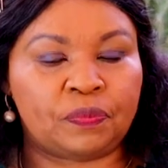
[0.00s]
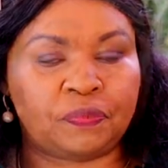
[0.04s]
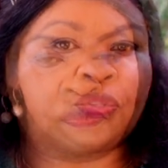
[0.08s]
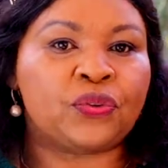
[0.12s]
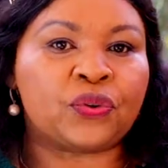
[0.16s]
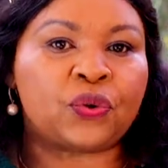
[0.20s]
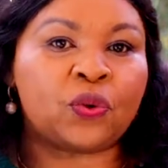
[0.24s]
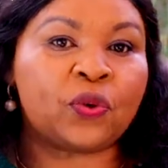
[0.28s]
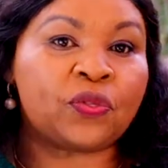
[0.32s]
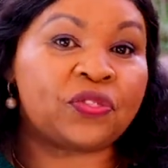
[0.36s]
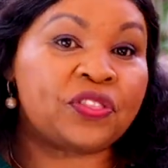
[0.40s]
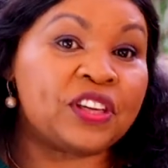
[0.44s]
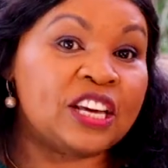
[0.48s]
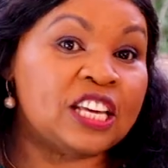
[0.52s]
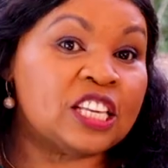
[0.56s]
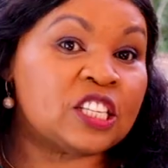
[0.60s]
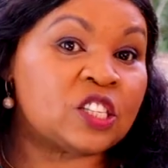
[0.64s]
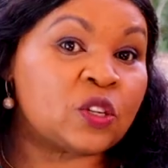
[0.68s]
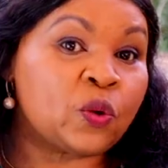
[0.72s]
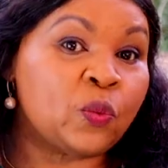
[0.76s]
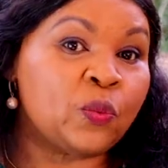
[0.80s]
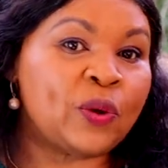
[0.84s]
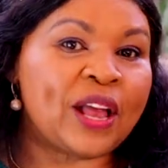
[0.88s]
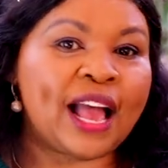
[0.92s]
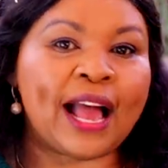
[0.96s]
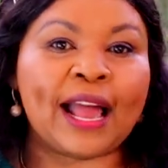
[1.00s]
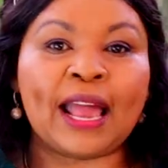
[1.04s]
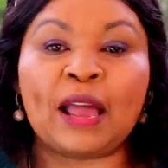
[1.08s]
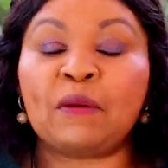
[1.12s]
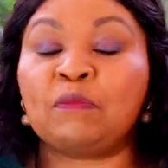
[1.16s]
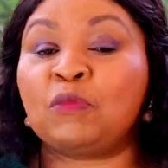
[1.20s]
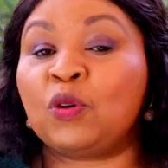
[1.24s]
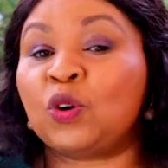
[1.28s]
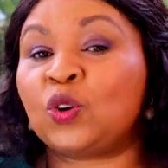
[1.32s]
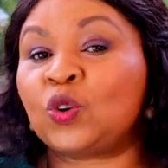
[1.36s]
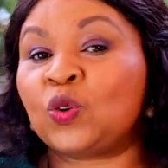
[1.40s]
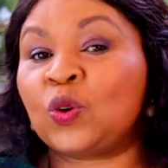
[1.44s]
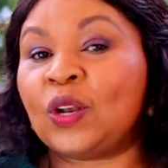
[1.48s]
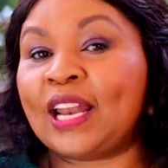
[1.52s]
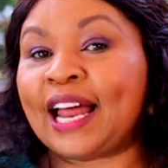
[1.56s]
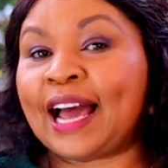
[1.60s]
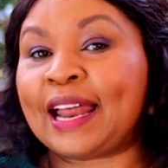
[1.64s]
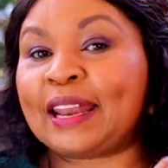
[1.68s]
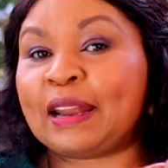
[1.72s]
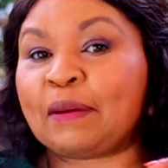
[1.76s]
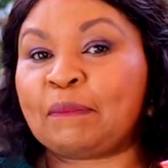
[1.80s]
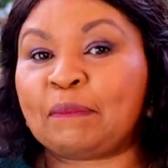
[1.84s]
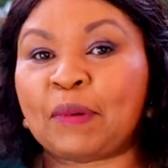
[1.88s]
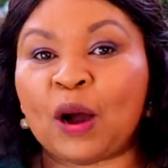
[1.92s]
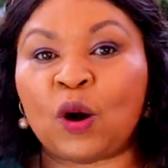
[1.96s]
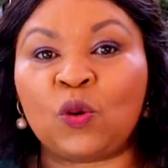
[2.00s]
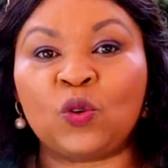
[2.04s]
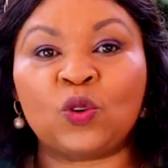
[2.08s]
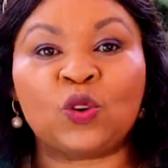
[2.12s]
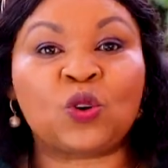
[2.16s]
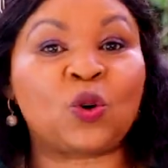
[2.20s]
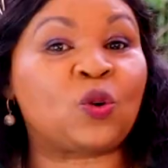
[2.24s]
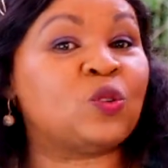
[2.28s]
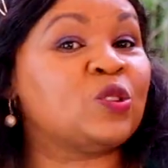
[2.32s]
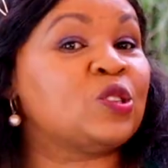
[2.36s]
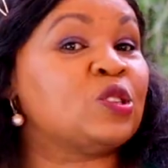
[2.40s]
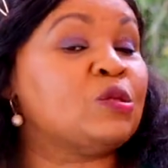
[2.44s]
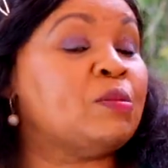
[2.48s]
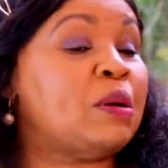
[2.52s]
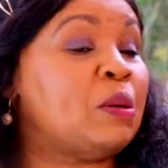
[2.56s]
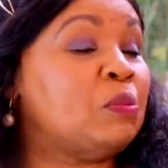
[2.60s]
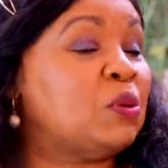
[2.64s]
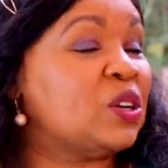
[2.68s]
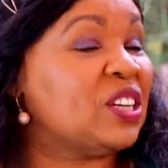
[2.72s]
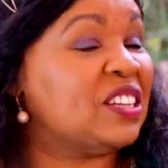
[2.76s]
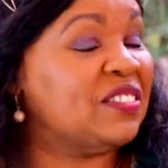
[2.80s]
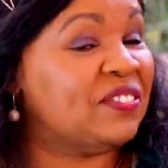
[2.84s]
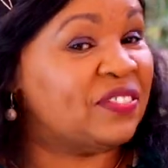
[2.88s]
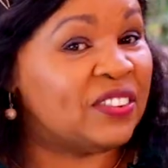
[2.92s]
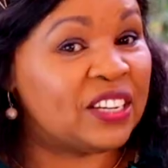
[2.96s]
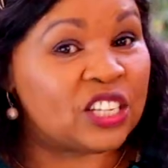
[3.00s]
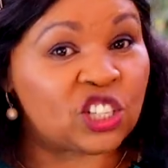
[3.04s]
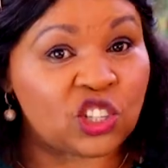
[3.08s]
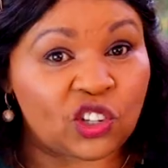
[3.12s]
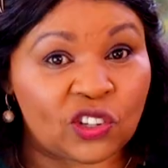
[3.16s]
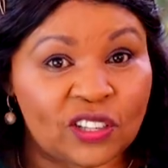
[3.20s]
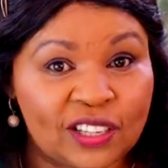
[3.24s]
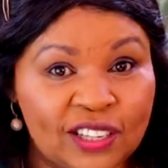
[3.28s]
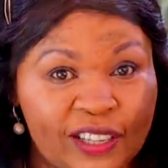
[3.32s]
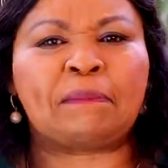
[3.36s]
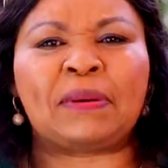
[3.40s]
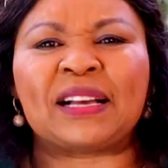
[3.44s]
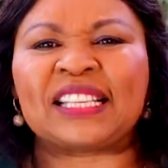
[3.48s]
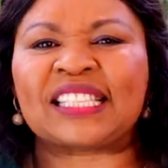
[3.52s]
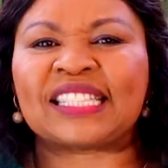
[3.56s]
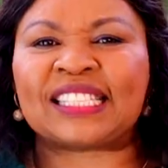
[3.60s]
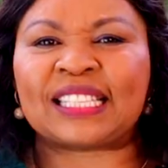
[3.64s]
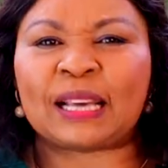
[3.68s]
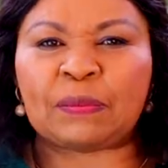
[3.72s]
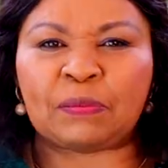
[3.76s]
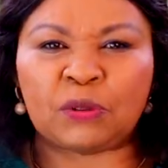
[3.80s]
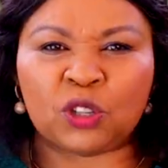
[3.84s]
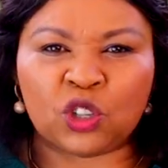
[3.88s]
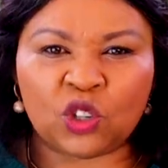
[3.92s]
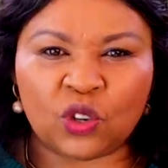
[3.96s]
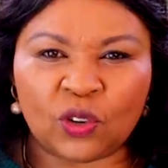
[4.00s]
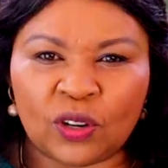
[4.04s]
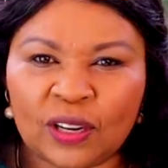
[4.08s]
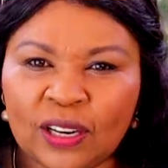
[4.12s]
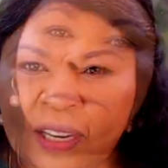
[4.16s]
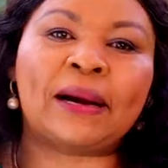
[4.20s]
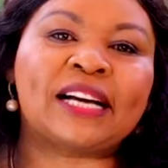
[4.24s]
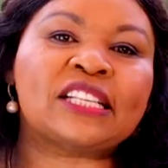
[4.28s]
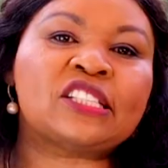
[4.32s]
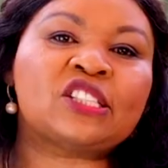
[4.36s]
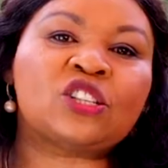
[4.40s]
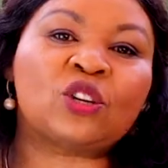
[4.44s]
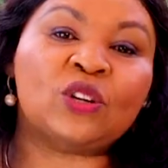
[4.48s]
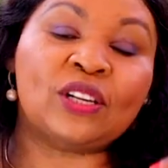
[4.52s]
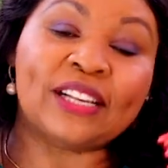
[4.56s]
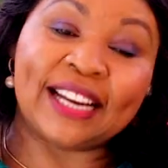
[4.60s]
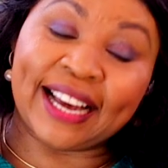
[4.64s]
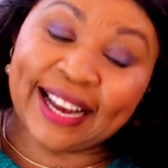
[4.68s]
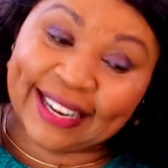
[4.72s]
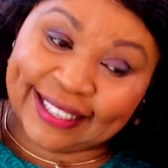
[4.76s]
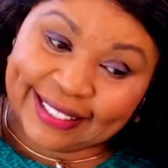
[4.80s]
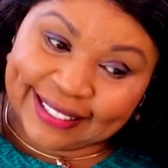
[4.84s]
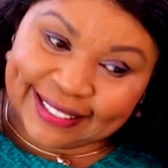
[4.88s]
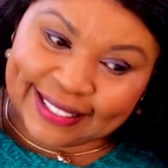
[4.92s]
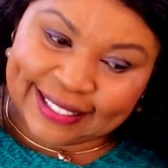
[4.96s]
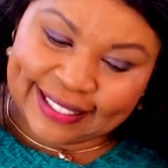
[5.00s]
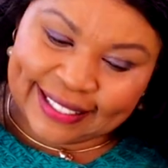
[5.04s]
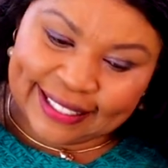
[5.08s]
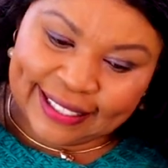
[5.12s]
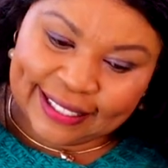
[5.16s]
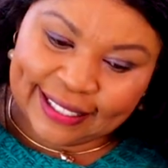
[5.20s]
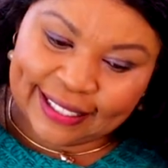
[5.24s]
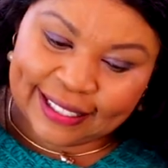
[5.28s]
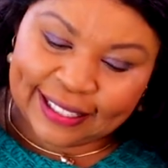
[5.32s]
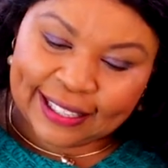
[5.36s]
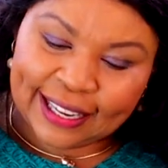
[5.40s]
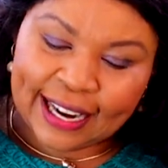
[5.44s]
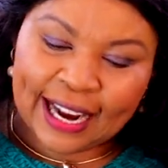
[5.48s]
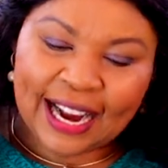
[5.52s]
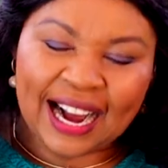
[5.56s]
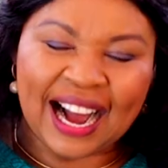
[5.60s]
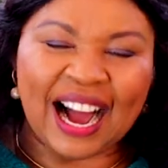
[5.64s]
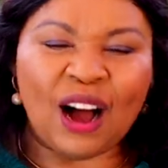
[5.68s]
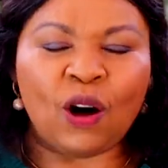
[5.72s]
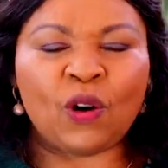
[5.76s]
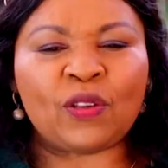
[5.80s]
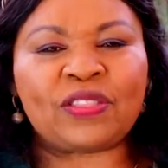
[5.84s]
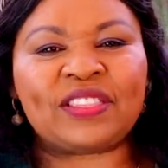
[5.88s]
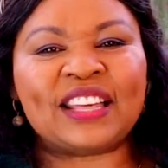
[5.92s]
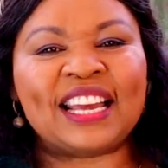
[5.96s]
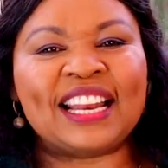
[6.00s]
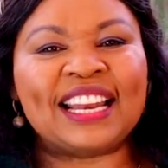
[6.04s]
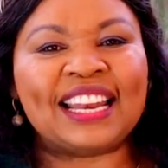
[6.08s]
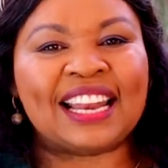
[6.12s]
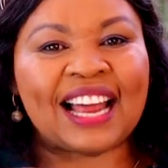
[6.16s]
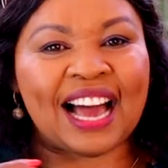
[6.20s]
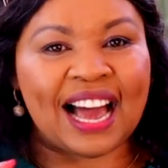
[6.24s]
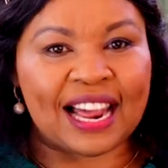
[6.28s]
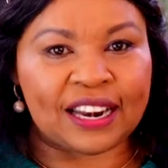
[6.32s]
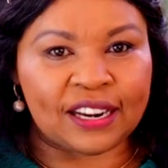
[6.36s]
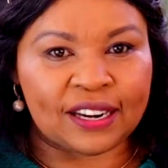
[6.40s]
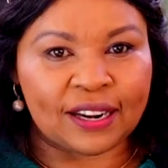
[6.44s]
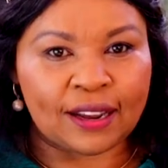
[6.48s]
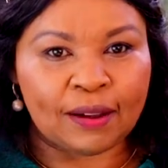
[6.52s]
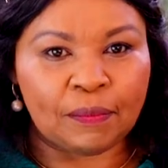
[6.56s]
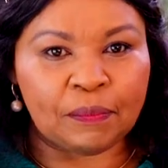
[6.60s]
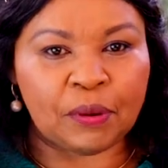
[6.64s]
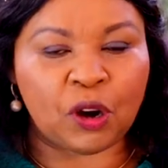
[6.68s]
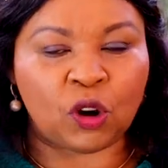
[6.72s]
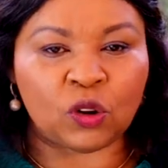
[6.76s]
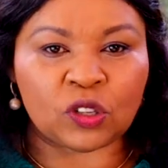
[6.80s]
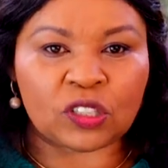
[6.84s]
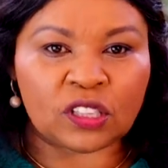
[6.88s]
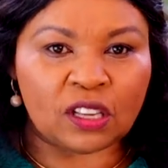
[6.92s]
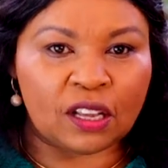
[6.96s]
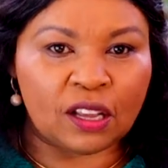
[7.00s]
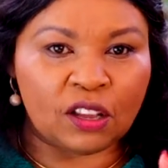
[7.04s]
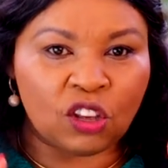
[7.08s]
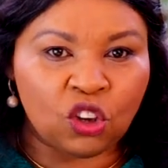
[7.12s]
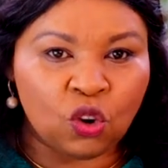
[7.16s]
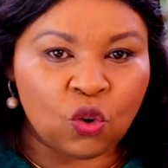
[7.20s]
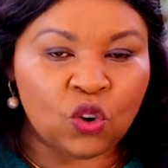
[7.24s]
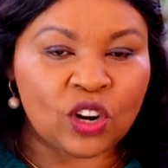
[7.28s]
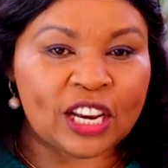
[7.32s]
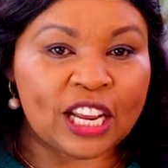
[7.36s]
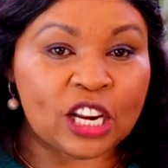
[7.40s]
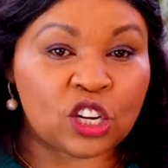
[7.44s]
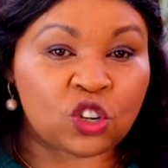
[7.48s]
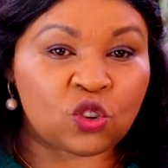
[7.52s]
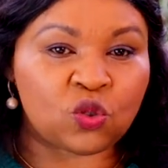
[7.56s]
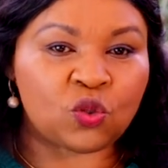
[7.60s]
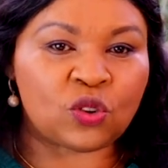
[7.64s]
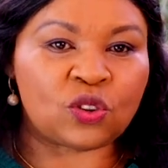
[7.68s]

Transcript: Through this, we are able to learn about consumer motivation, perception, personality, how they learn, because you need to